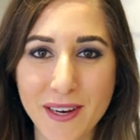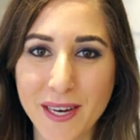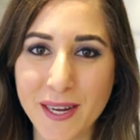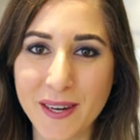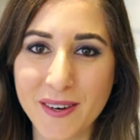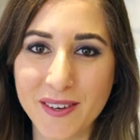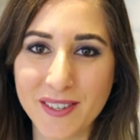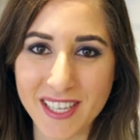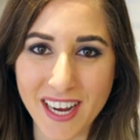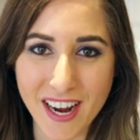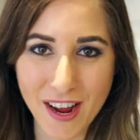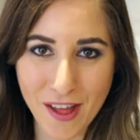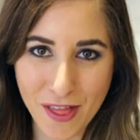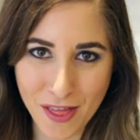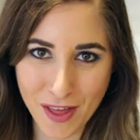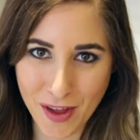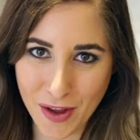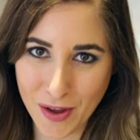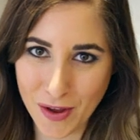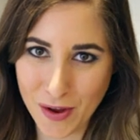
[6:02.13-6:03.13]
videos I
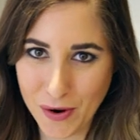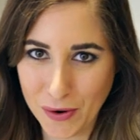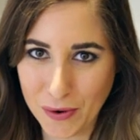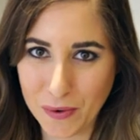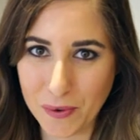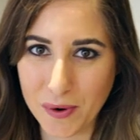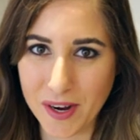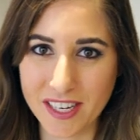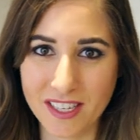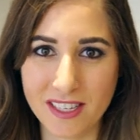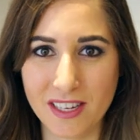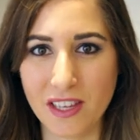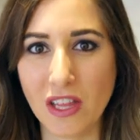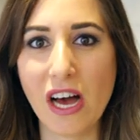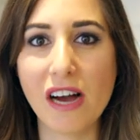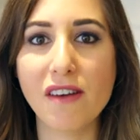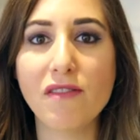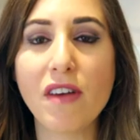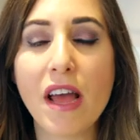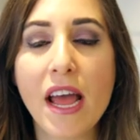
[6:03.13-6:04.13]
think you're going to
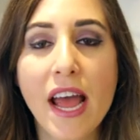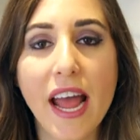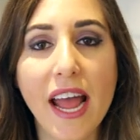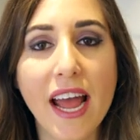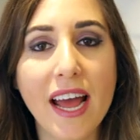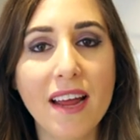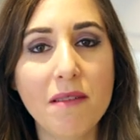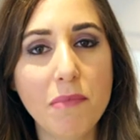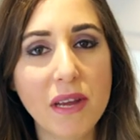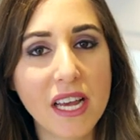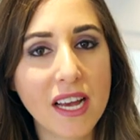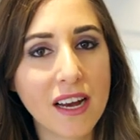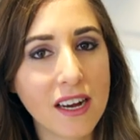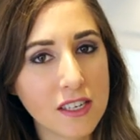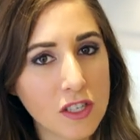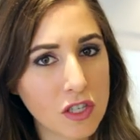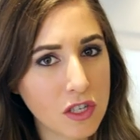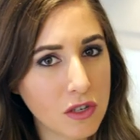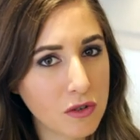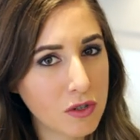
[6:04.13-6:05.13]
love. And
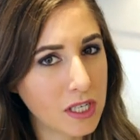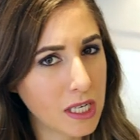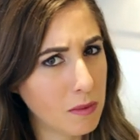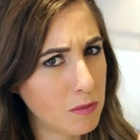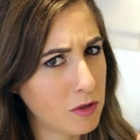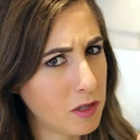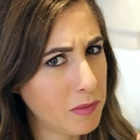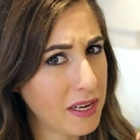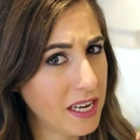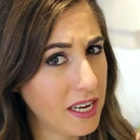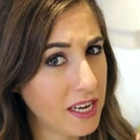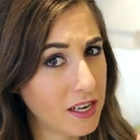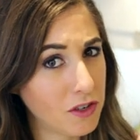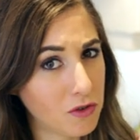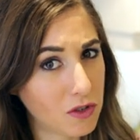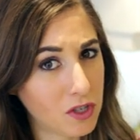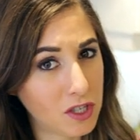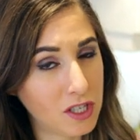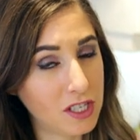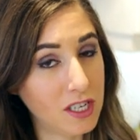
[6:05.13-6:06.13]
because you seem to be
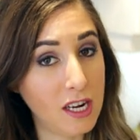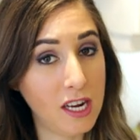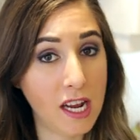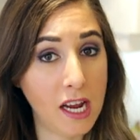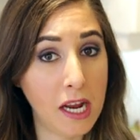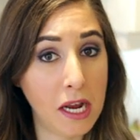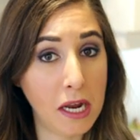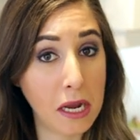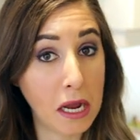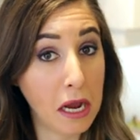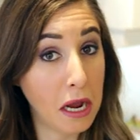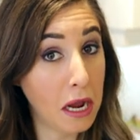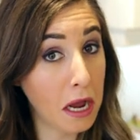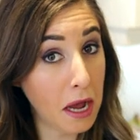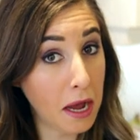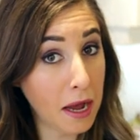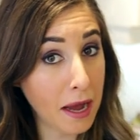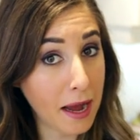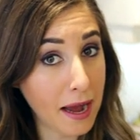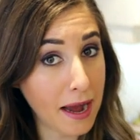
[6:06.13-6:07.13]
interested in
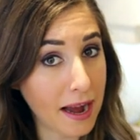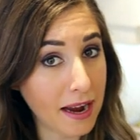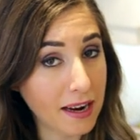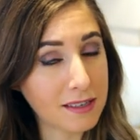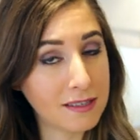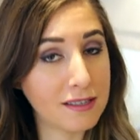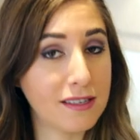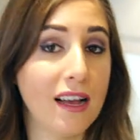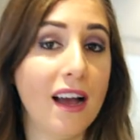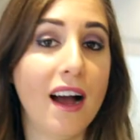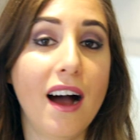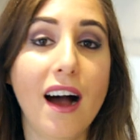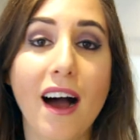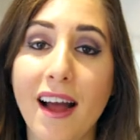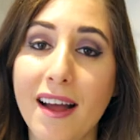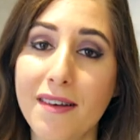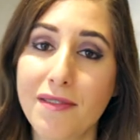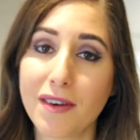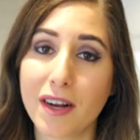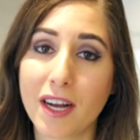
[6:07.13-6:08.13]
hacks,
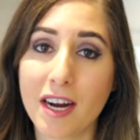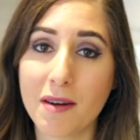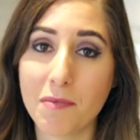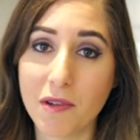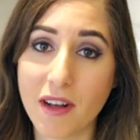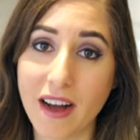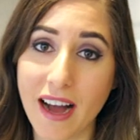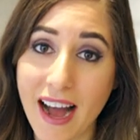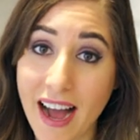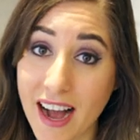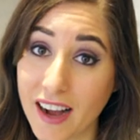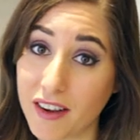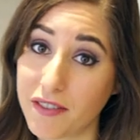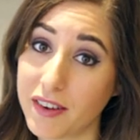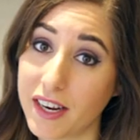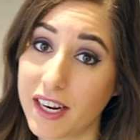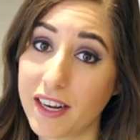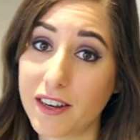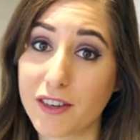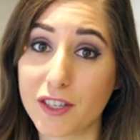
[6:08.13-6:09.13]
I have a couple of hack
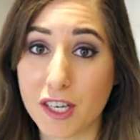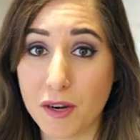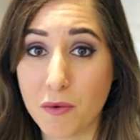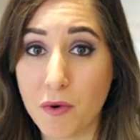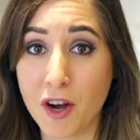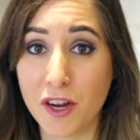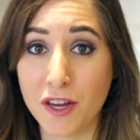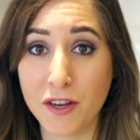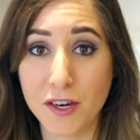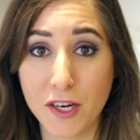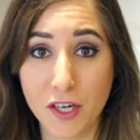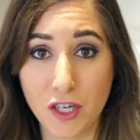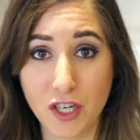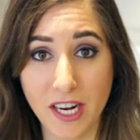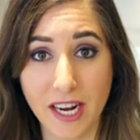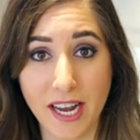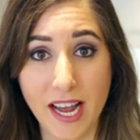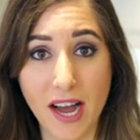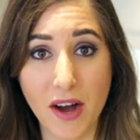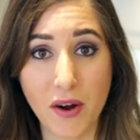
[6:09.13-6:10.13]
videos I want you to
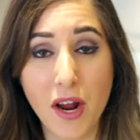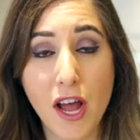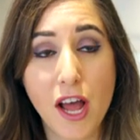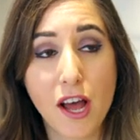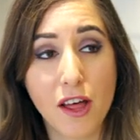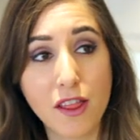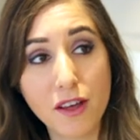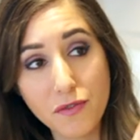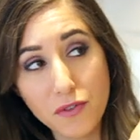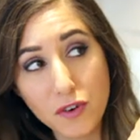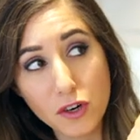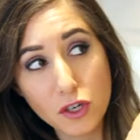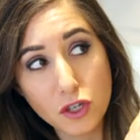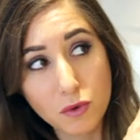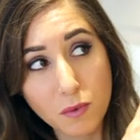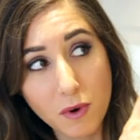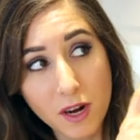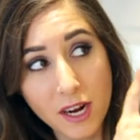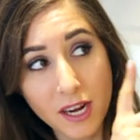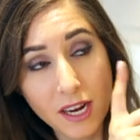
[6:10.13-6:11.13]
check out. The
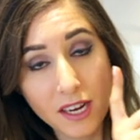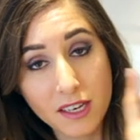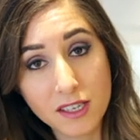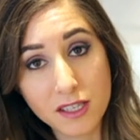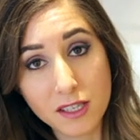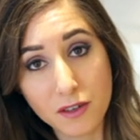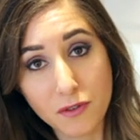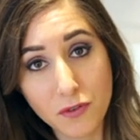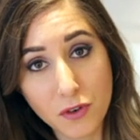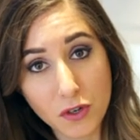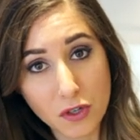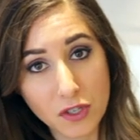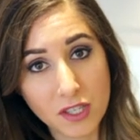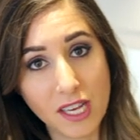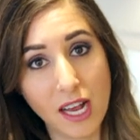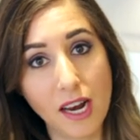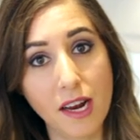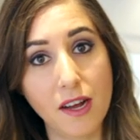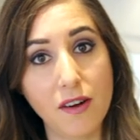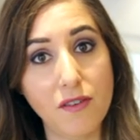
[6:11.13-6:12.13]
first one is the first
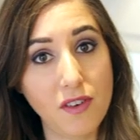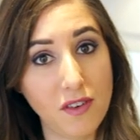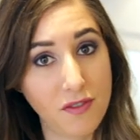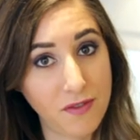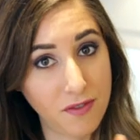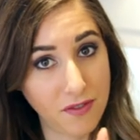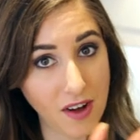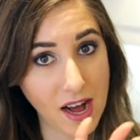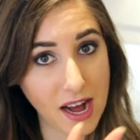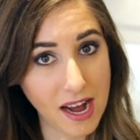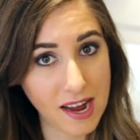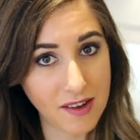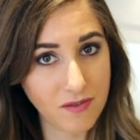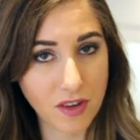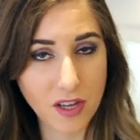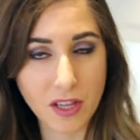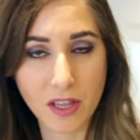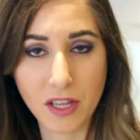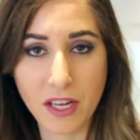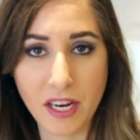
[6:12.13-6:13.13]
set of five
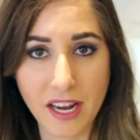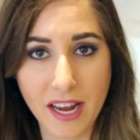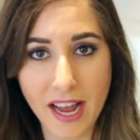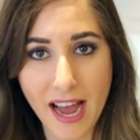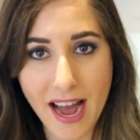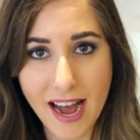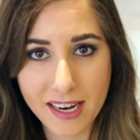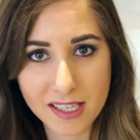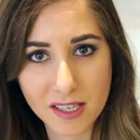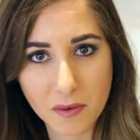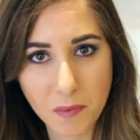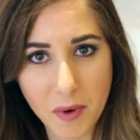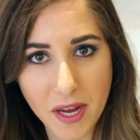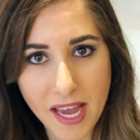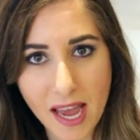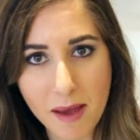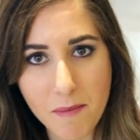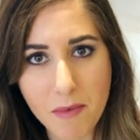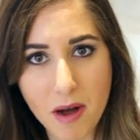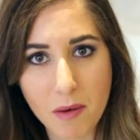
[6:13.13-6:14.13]
cleaning hacks that we
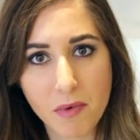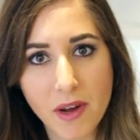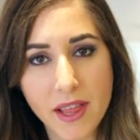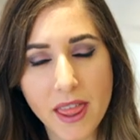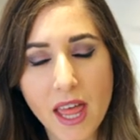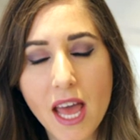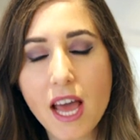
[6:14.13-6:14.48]
came up with.